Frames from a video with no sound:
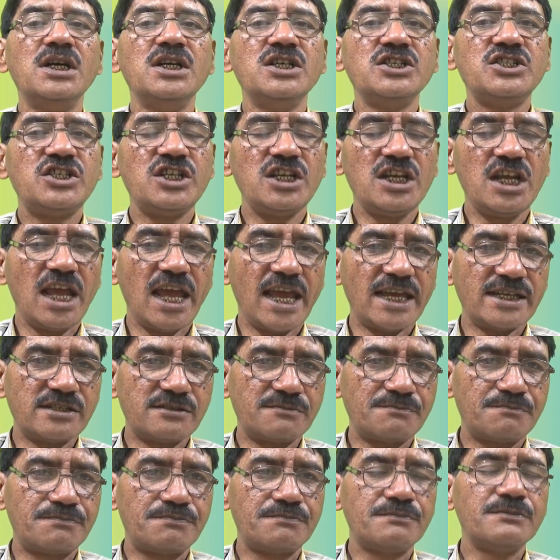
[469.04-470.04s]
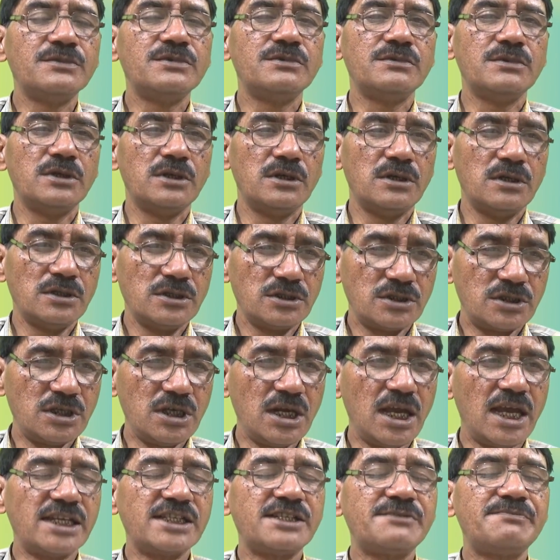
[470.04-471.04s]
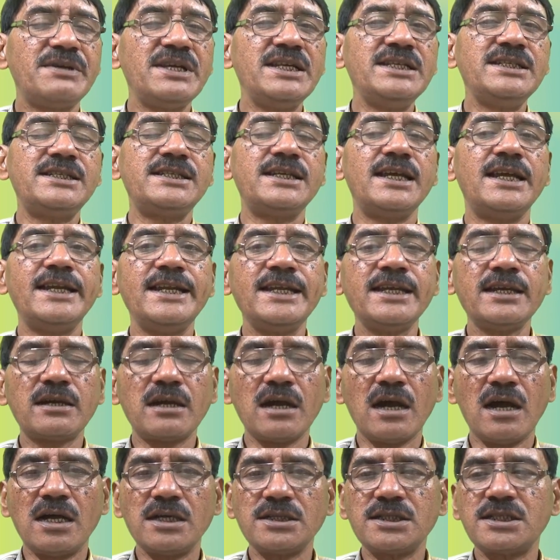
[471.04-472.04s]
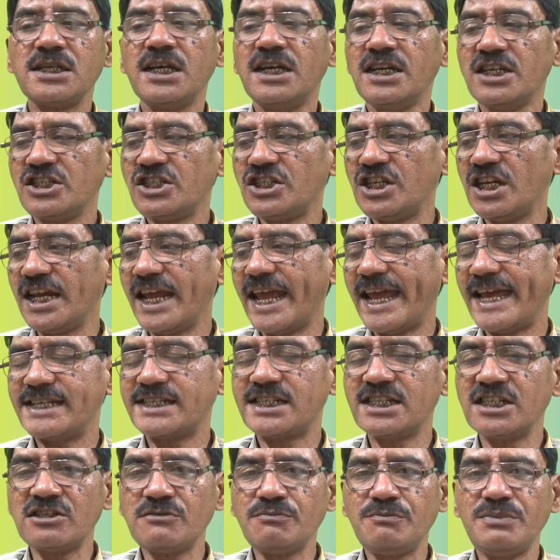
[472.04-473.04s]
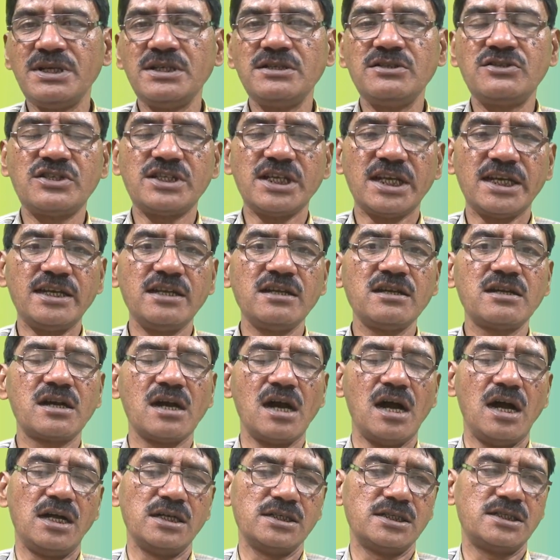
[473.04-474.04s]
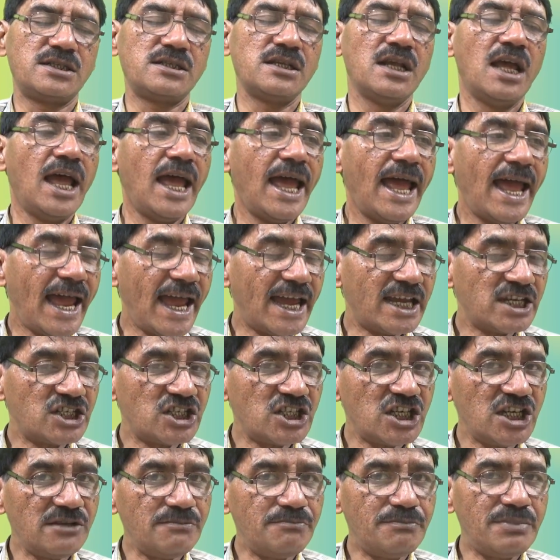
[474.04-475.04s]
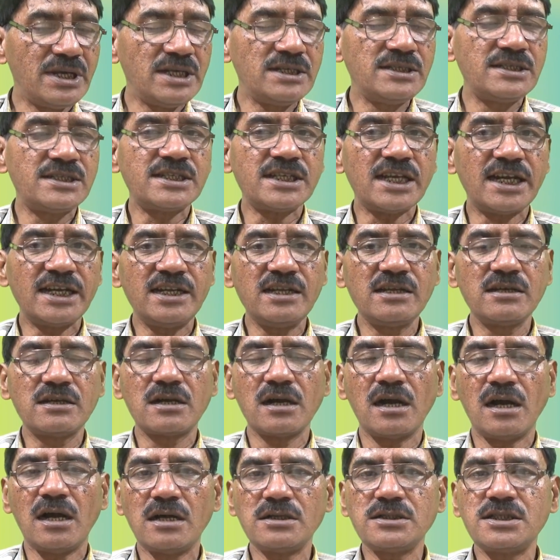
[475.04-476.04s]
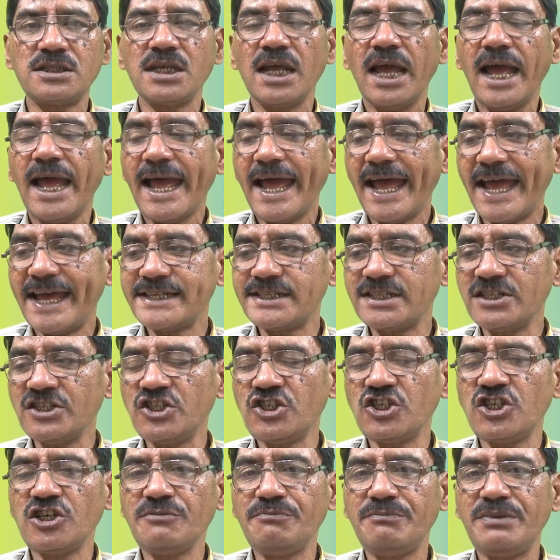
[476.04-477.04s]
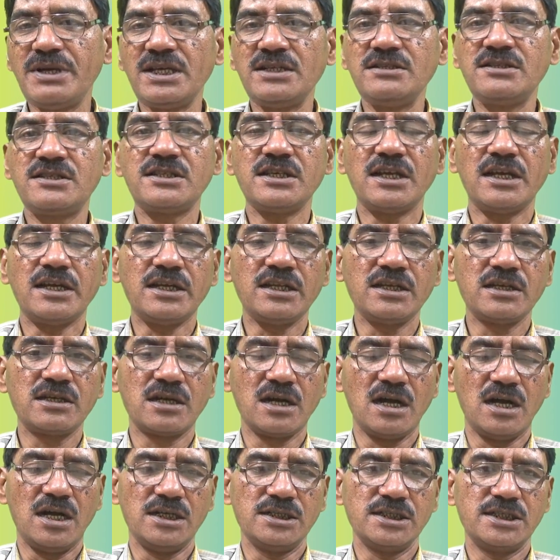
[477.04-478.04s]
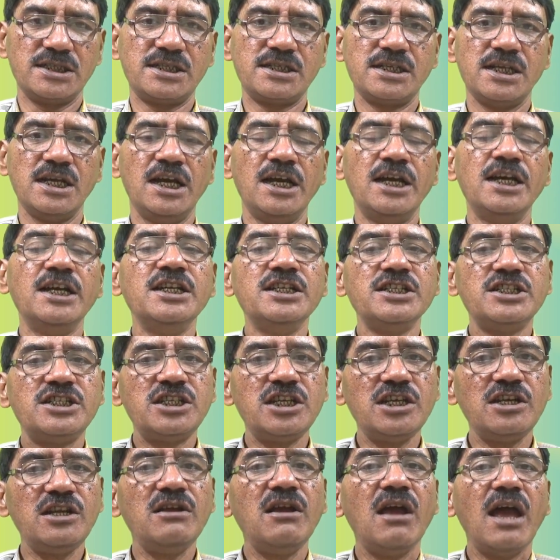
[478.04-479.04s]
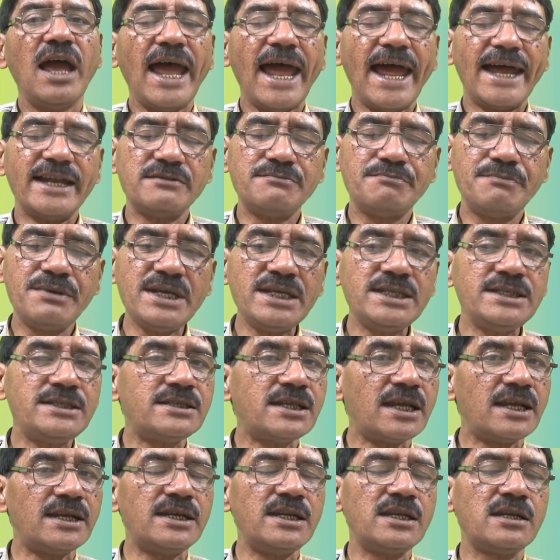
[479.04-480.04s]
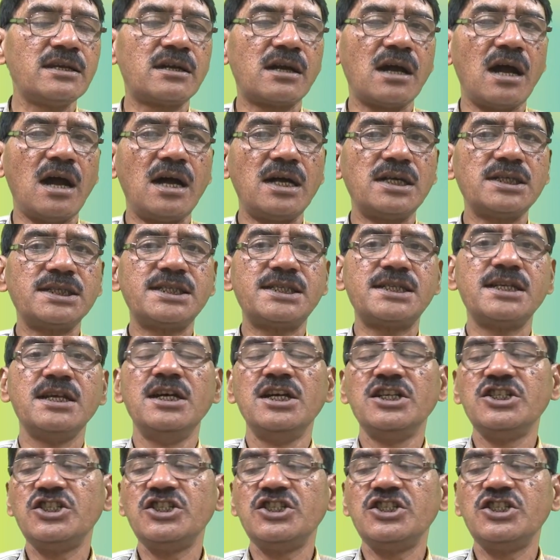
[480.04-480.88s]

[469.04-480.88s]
She has been sending cards. She hasn't been sending cards. Has she been sending cards? Hasn't she been sending cards? She had been sending cards.